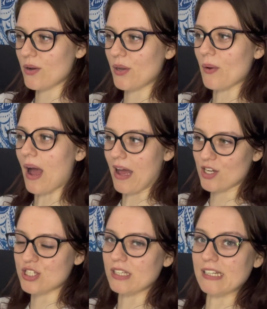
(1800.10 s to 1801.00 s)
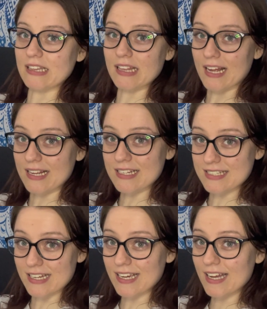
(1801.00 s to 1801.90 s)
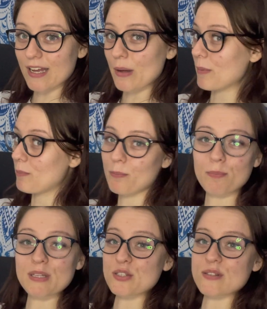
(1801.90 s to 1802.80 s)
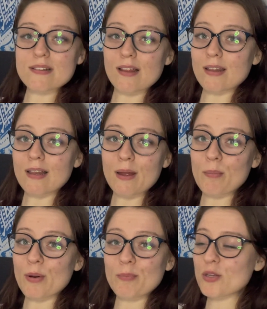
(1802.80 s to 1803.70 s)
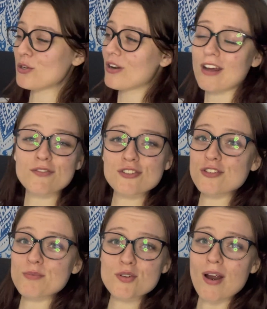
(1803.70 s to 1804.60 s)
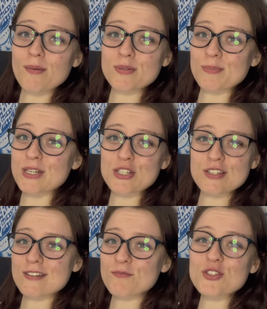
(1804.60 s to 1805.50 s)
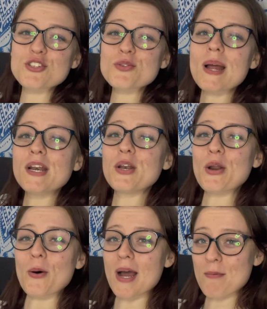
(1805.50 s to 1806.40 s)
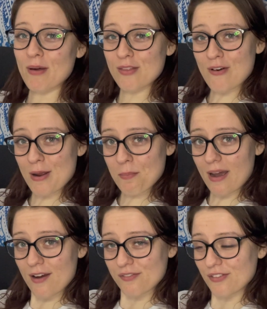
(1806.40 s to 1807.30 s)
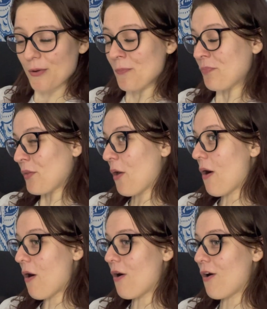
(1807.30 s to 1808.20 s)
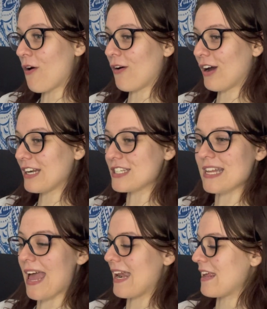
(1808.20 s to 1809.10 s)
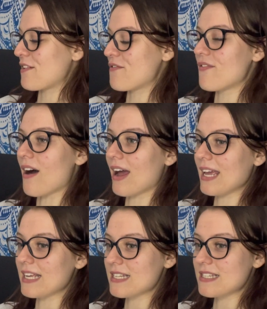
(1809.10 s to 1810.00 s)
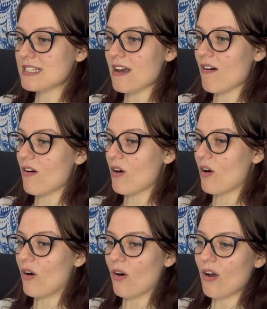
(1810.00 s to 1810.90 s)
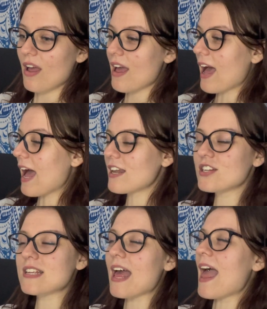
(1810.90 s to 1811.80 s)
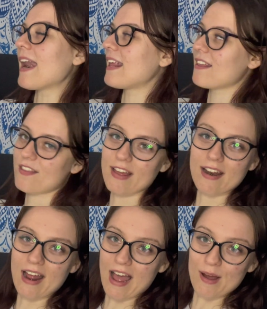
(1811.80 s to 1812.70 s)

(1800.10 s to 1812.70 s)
and you actually liked it, please just click the like button. You don't have to subscribe to me, just so I know I'm on the right path. Or just any advice or just anything.